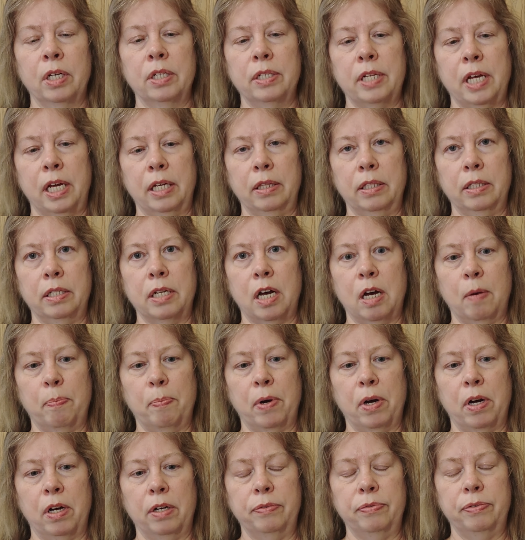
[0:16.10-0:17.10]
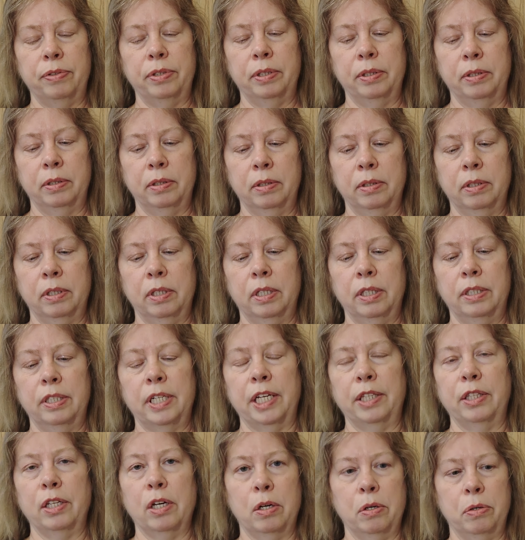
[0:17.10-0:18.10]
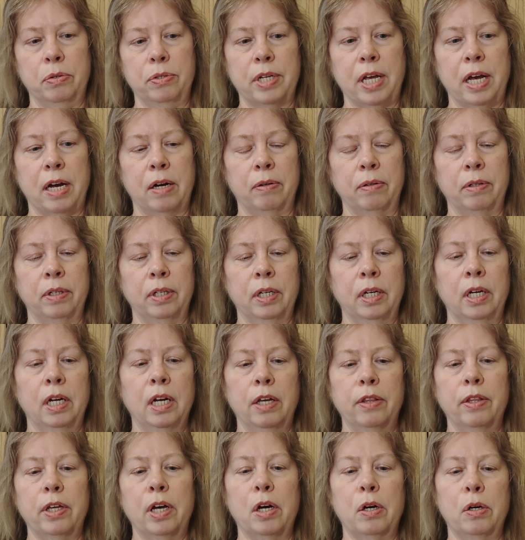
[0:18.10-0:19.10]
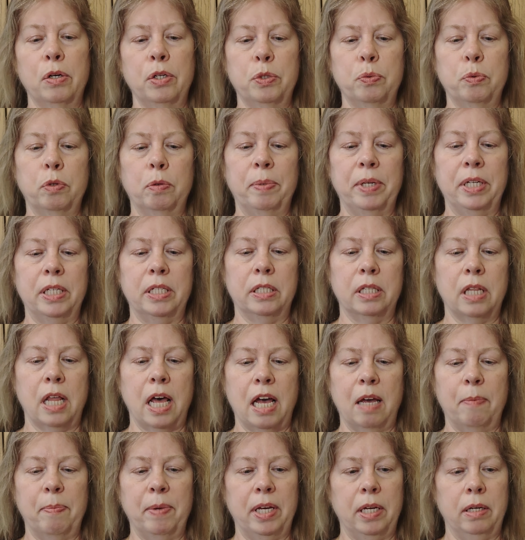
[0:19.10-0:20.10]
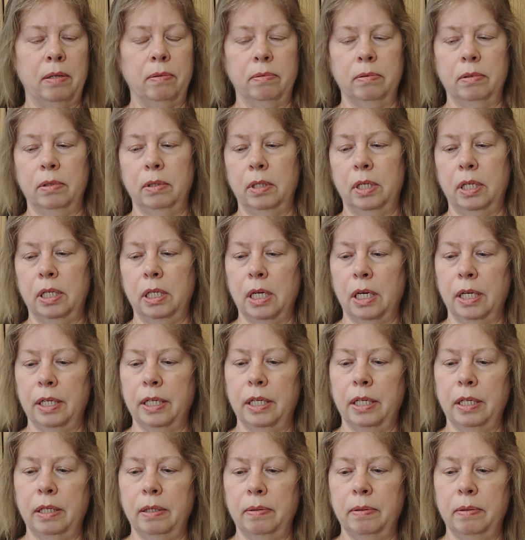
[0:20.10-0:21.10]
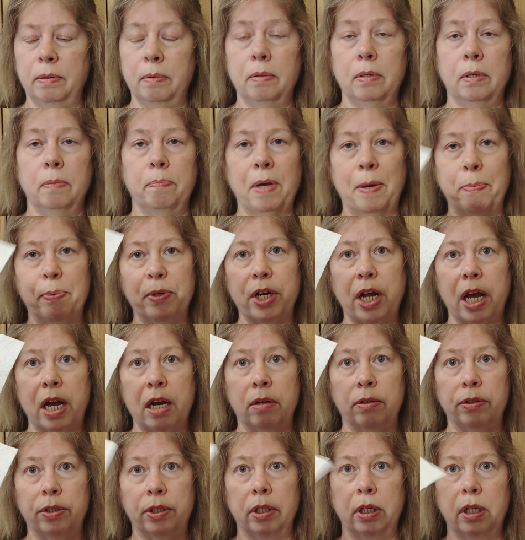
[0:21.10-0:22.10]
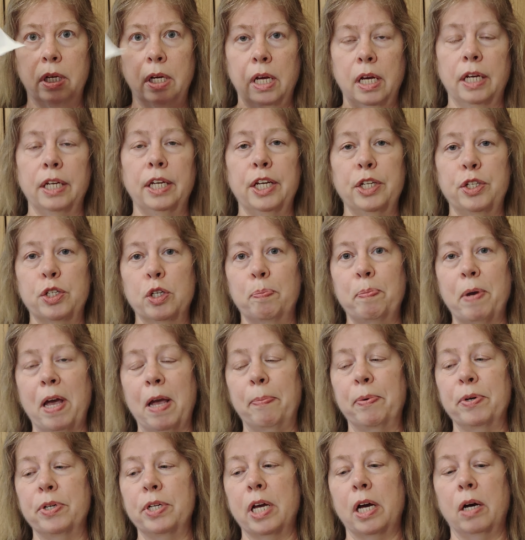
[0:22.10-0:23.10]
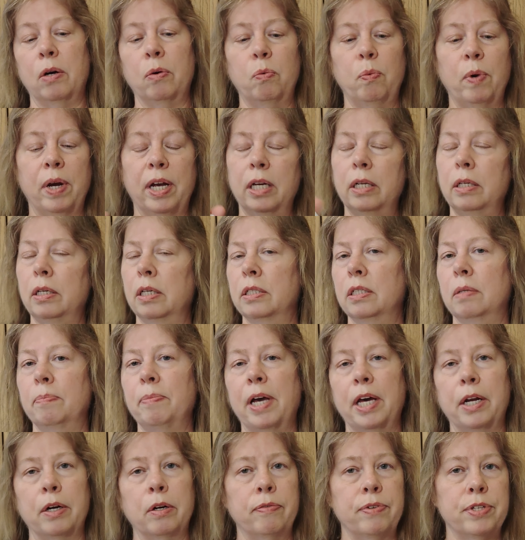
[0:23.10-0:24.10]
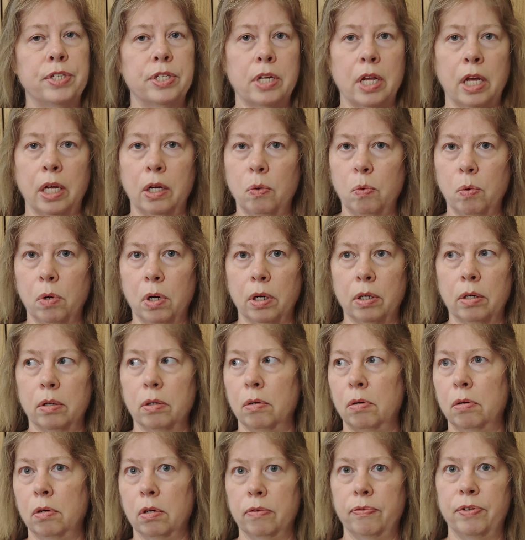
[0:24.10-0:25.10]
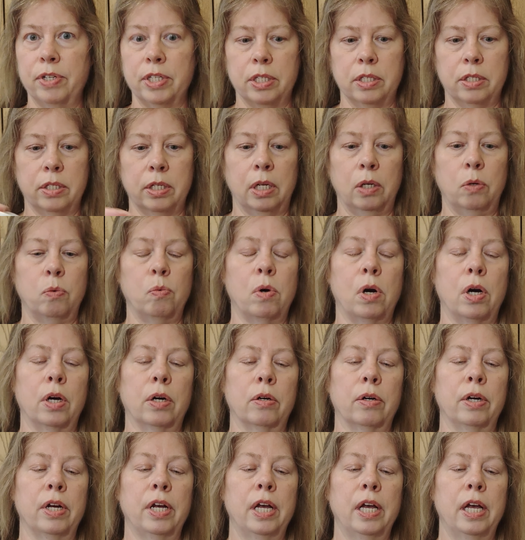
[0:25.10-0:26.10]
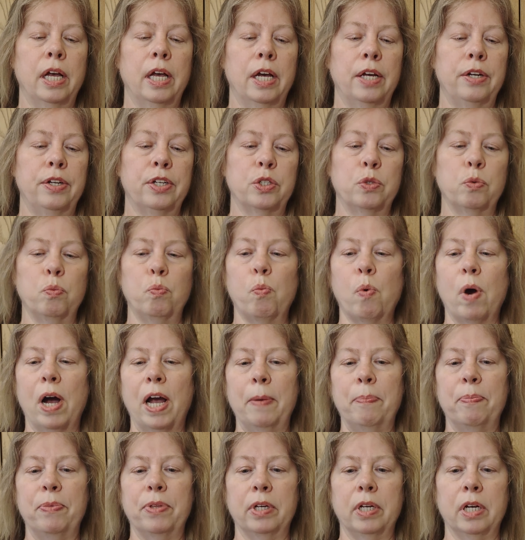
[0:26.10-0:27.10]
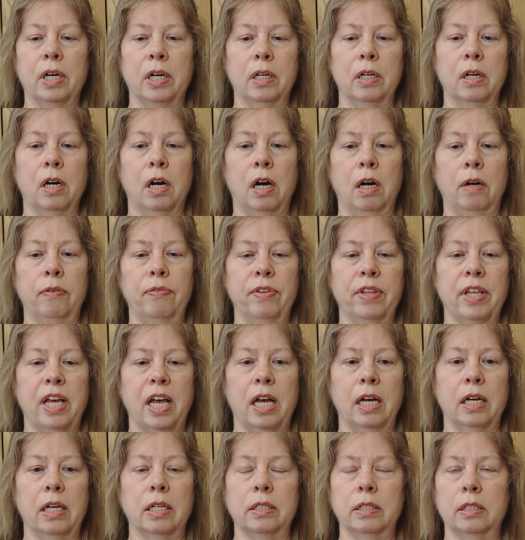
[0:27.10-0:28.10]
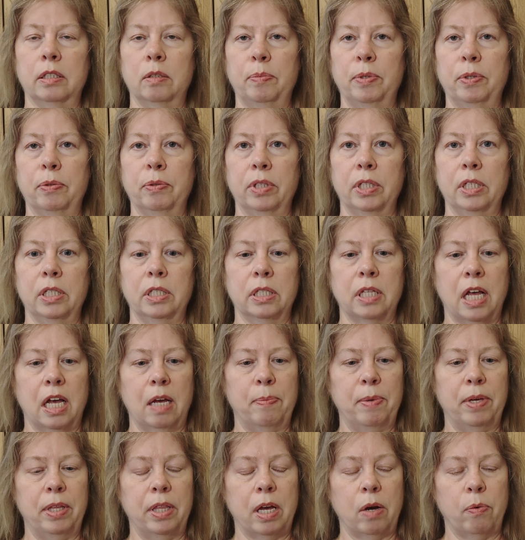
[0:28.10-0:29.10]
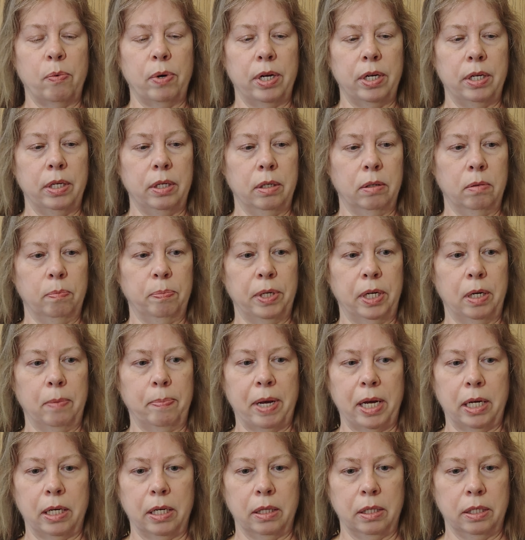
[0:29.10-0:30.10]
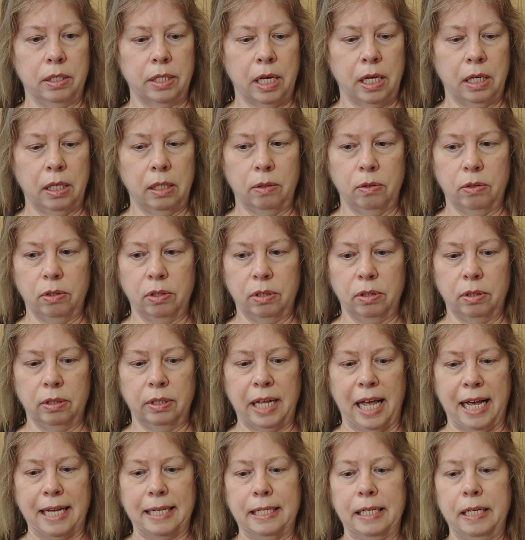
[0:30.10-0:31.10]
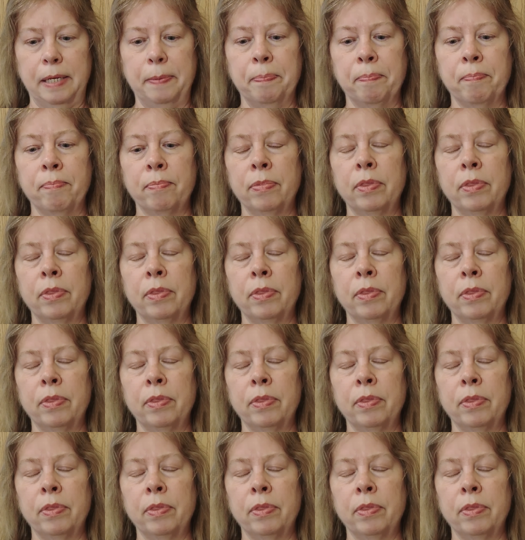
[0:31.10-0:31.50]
take the top off, take the hose out. The hose will be slimy and gunky. Paper towels. Get your paper towel wet, doesn't matter if it's tank water or if it's sink water, and just wipe the gunk off of that because it'll be really slimy. That way you don't put it back in the tank. Nasty.